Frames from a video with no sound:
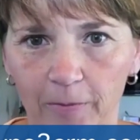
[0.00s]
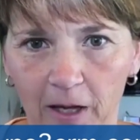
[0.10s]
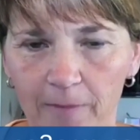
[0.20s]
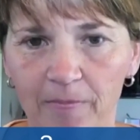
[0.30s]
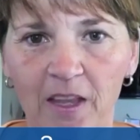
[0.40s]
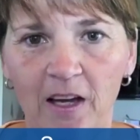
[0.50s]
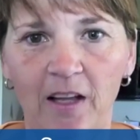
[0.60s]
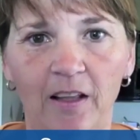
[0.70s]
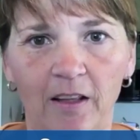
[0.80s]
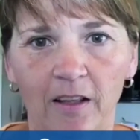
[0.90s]
Okay,
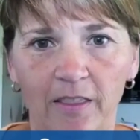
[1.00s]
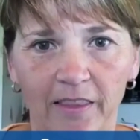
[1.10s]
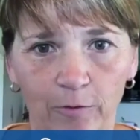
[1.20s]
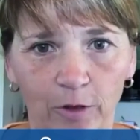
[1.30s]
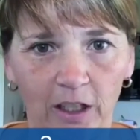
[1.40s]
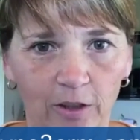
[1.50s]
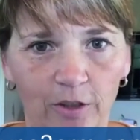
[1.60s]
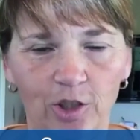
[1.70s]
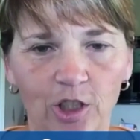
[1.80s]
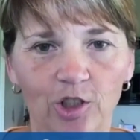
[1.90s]
that will get you
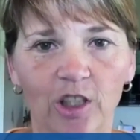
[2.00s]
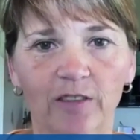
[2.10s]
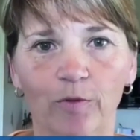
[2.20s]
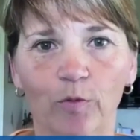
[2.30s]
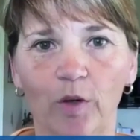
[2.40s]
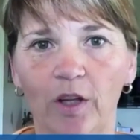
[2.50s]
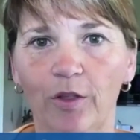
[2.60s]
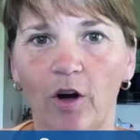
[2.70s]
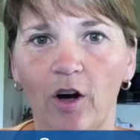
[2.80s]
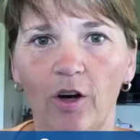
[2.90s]
the cheat sheet
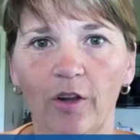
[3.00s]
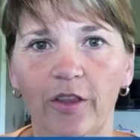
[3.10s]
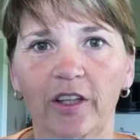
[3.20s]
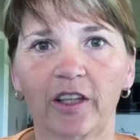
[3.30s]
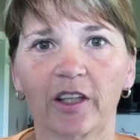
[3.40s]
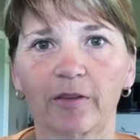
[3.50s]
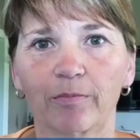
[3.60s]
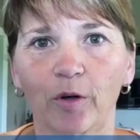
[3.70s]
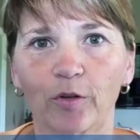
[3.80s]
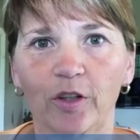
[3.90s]
with all the
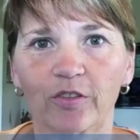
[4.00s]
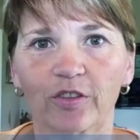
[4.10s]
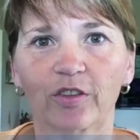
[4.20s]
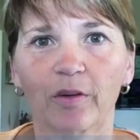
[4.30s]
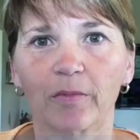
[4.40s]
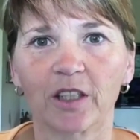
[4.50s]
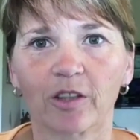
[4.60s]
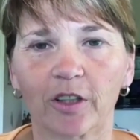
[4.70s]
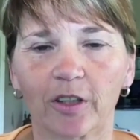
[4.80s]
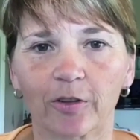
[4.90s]
bonus
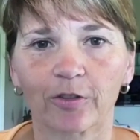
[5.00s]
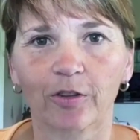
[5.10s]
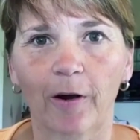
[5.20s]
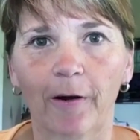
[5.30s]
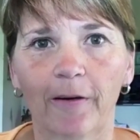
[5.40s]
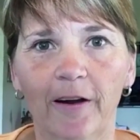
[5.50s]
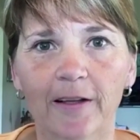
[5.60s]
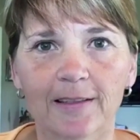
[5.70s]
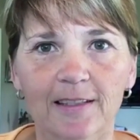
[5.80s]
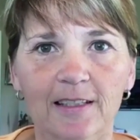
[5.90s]
materials. All
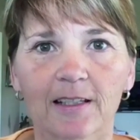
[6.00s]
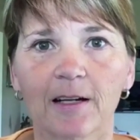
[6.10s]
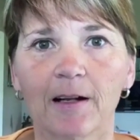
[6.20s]
right.